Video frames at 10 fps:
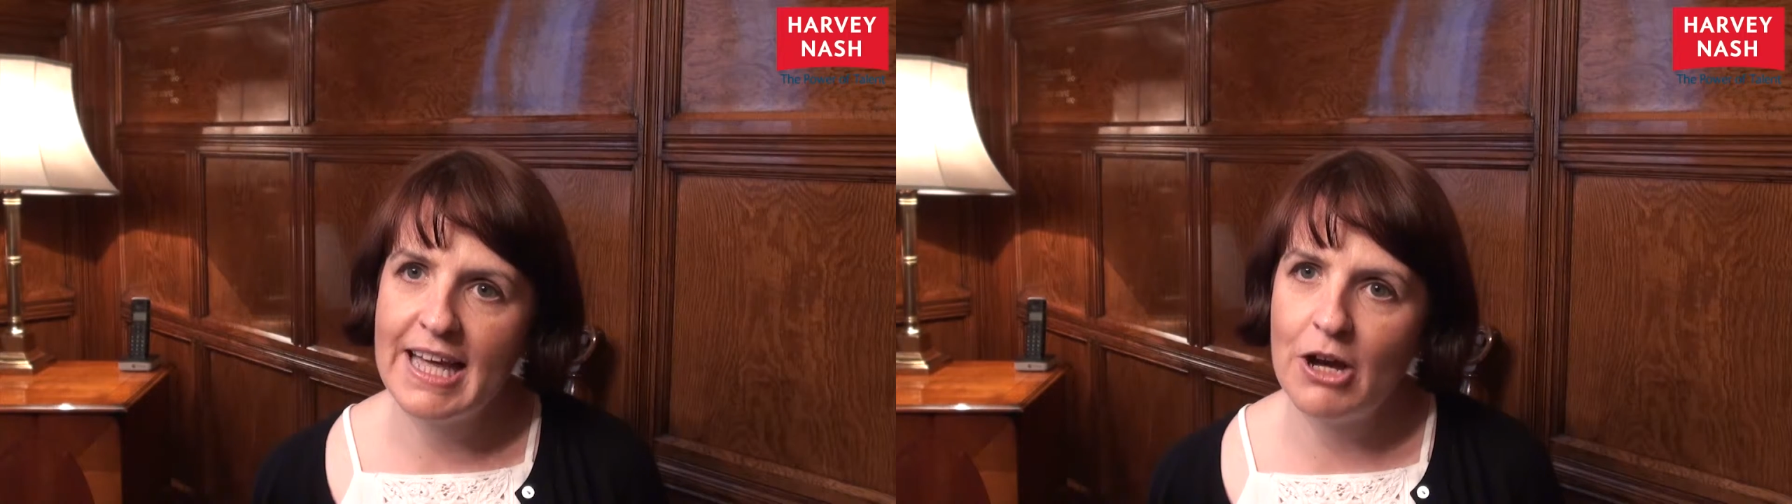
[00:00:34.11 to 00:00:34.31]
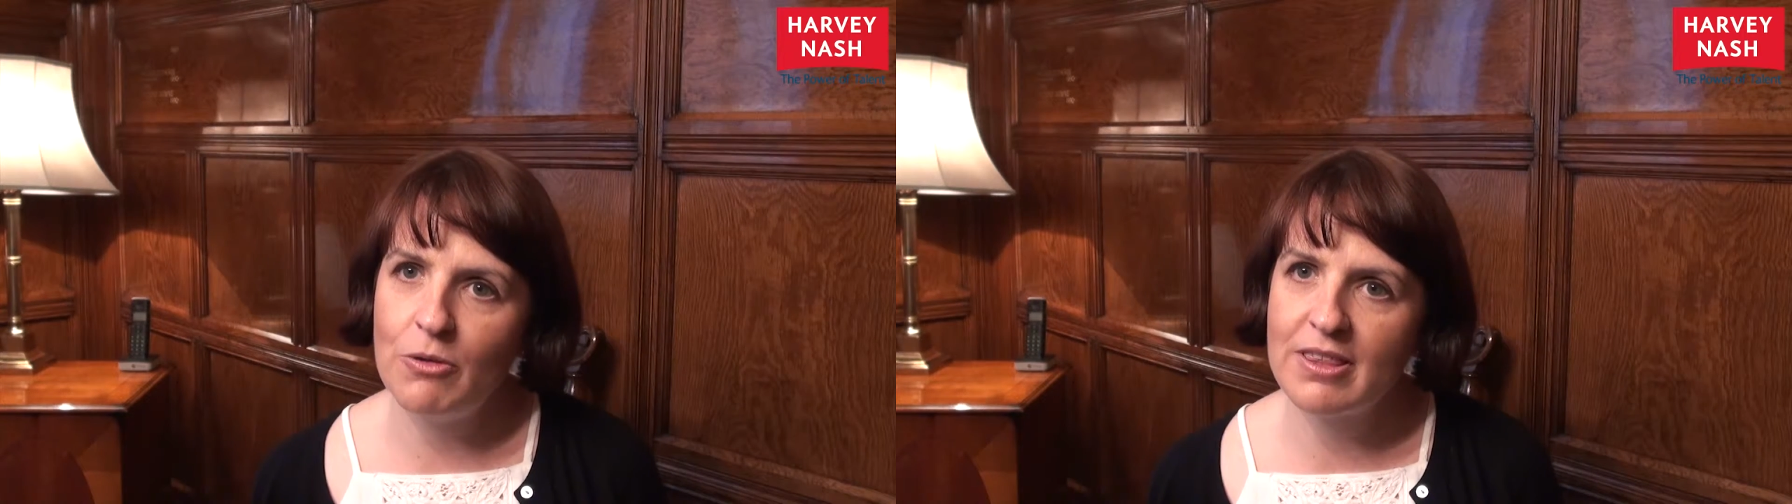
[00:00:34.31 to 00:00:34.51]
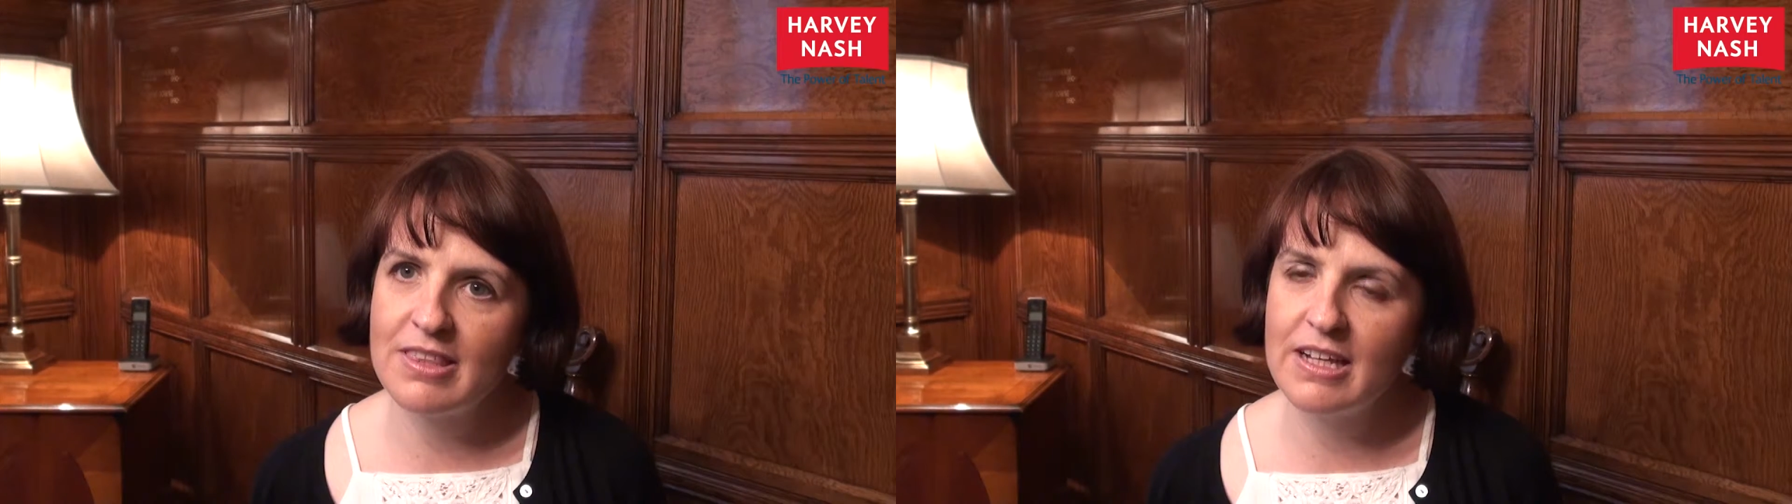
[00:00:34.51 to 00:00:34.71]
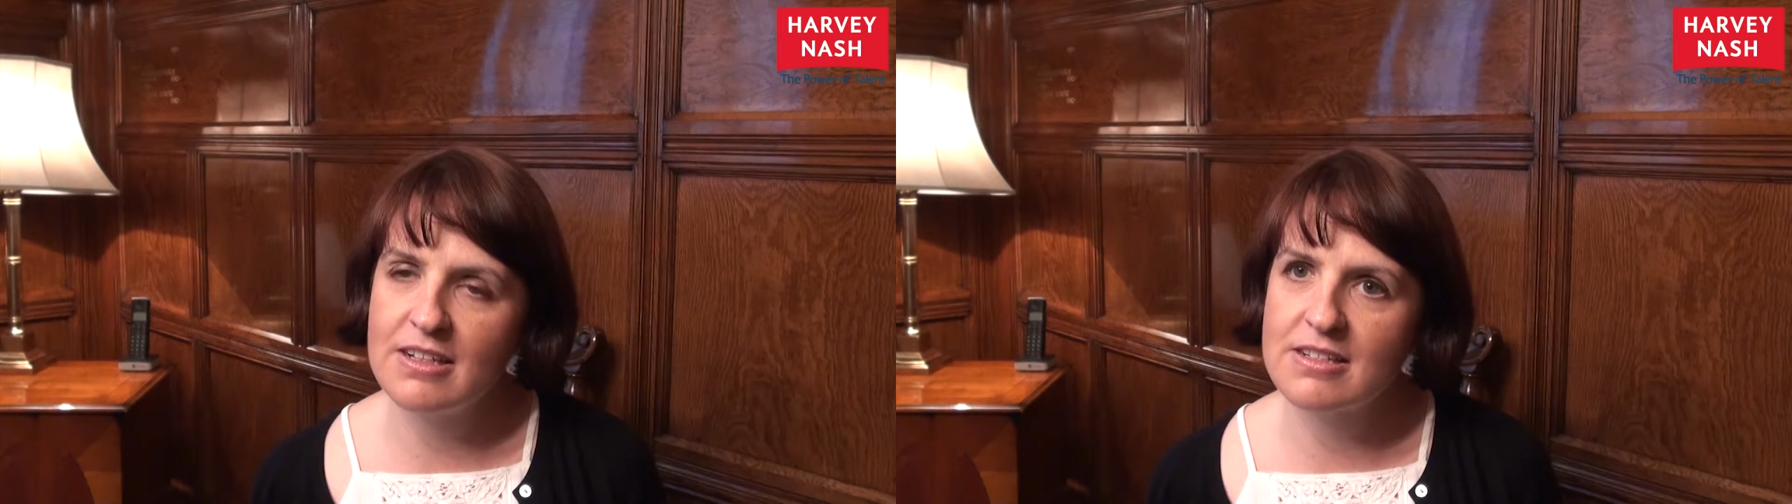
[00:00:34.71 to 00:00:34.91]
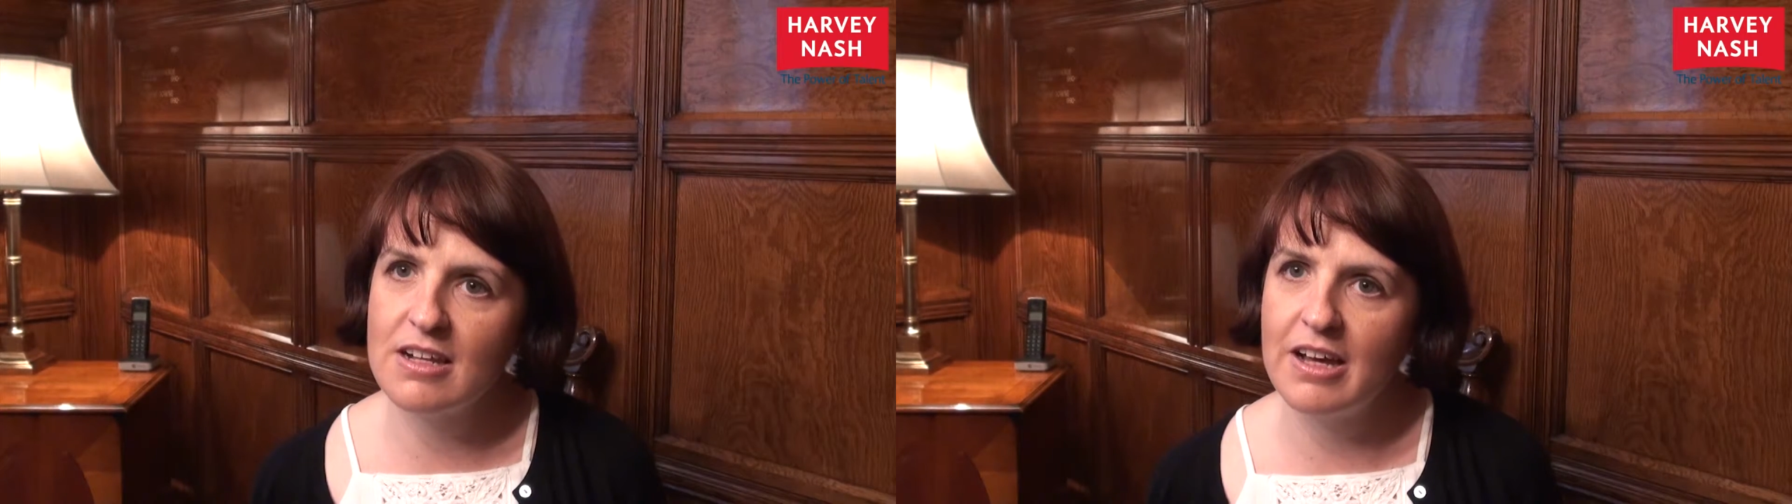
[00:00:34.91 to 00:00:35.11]
now with
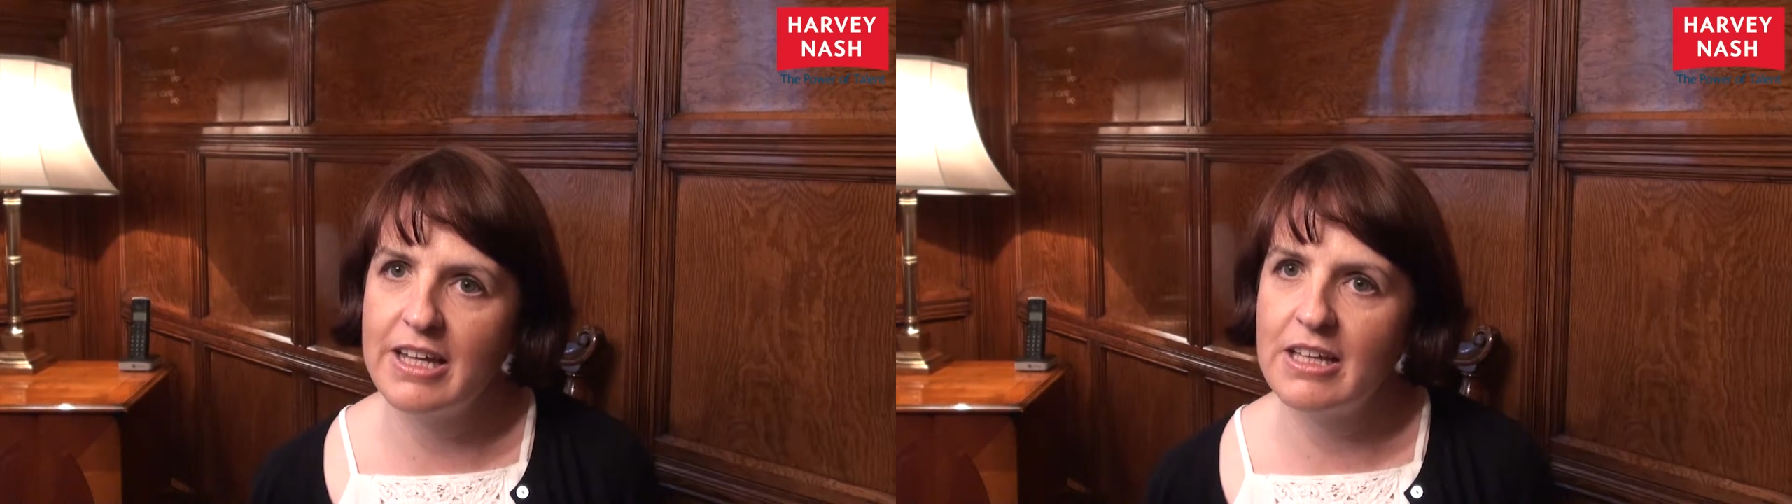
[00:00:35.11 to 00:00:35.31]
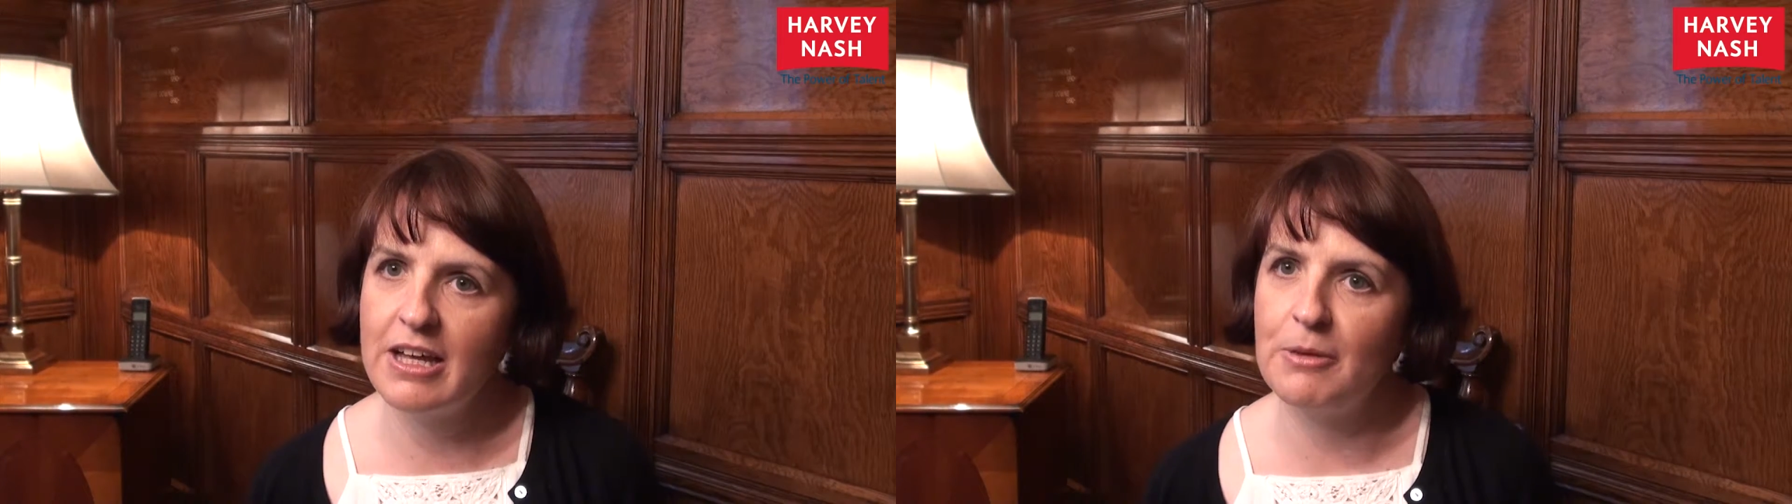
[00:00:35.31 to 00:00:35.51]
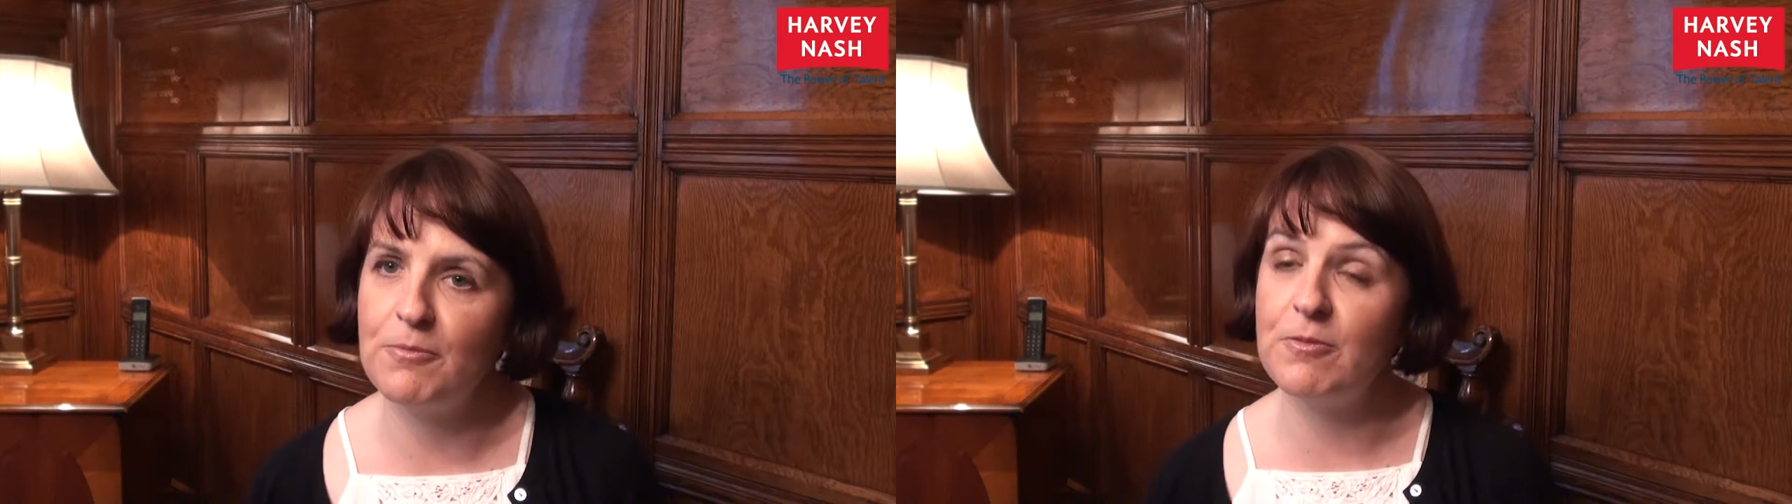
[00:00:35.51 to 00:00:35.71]
things like